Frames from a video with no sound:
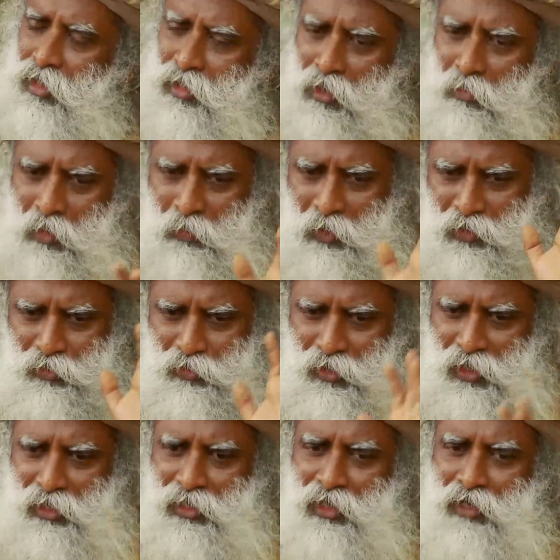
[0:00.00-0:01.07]
The moment you are
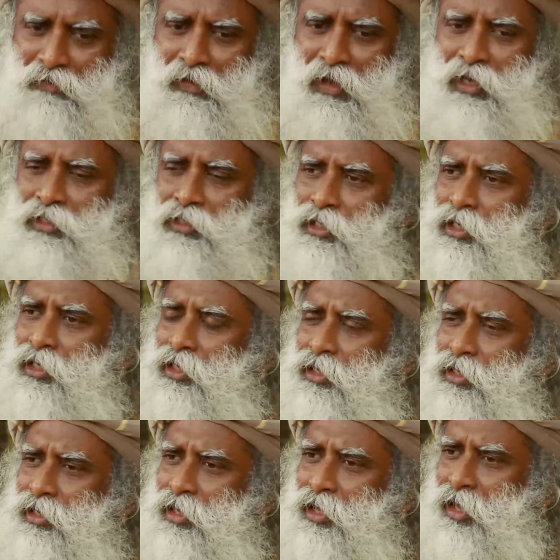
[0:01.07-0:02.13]
identified as an
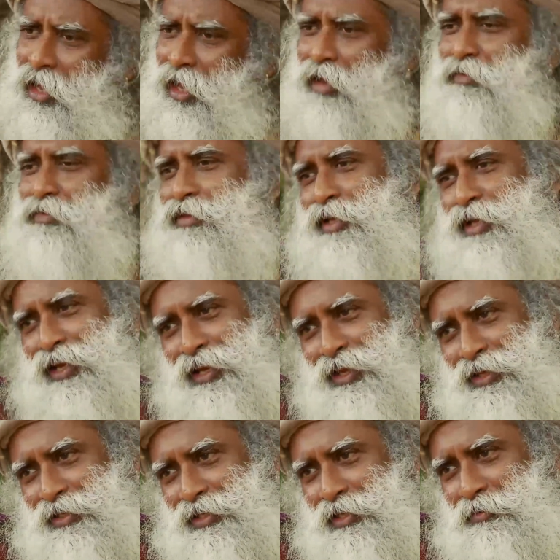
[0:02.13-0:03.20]
Indian, everything
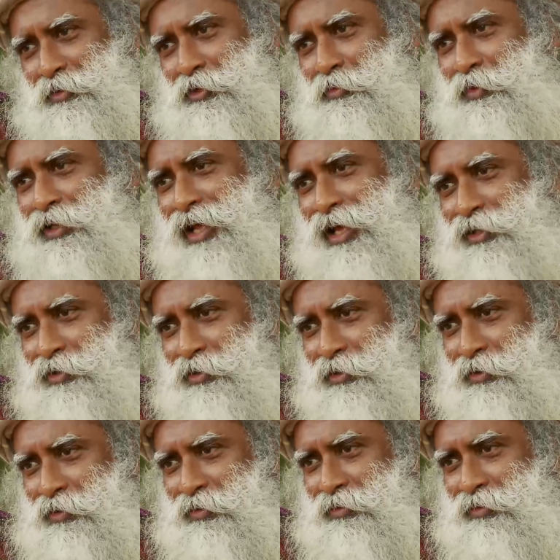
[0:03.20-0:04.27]
Indian seems to be nice to
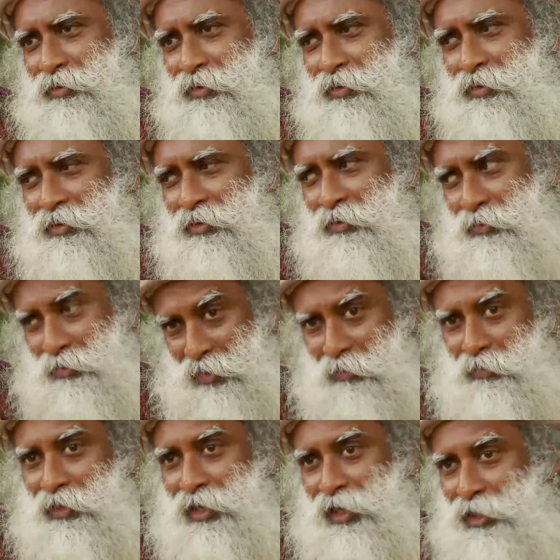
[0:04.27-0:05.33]
you.
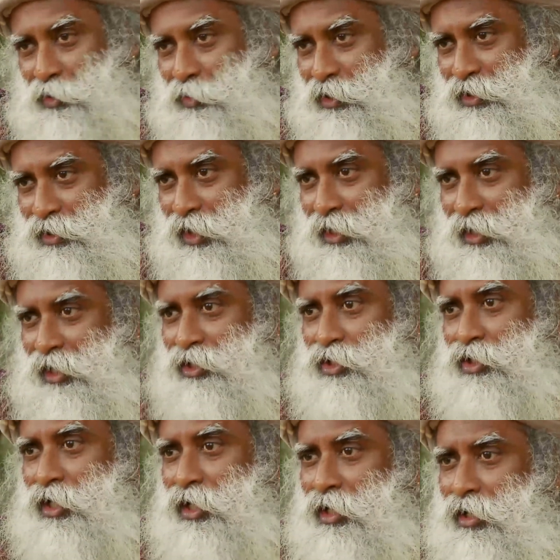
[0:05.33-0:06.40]
Something else which is
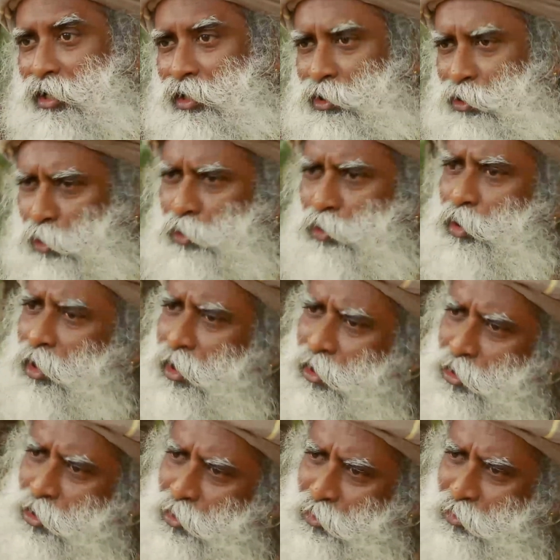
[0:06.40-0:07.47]
against the Indian is also
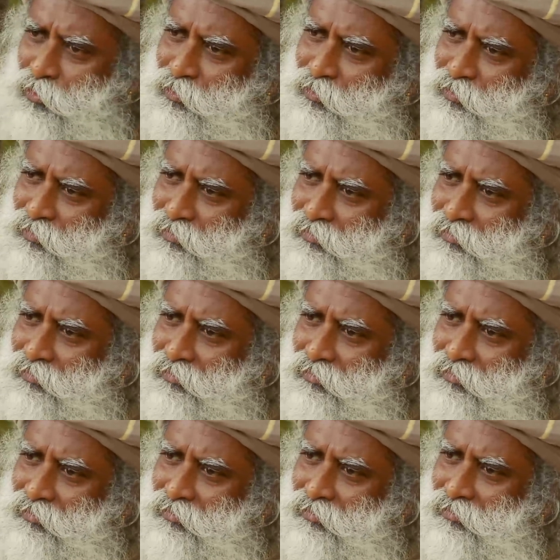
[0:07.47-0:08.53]
against you.
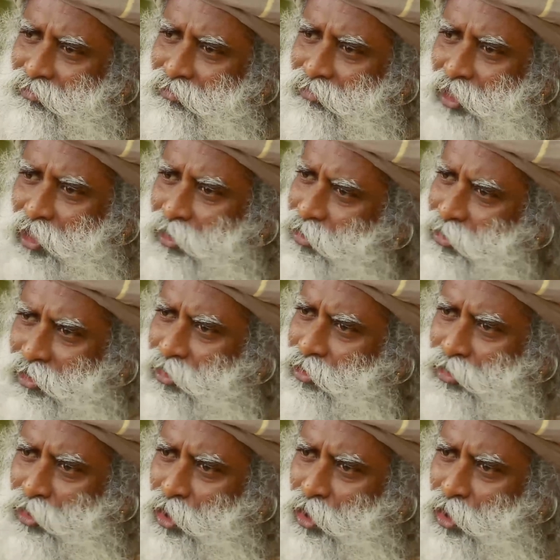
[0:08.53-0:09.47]
It's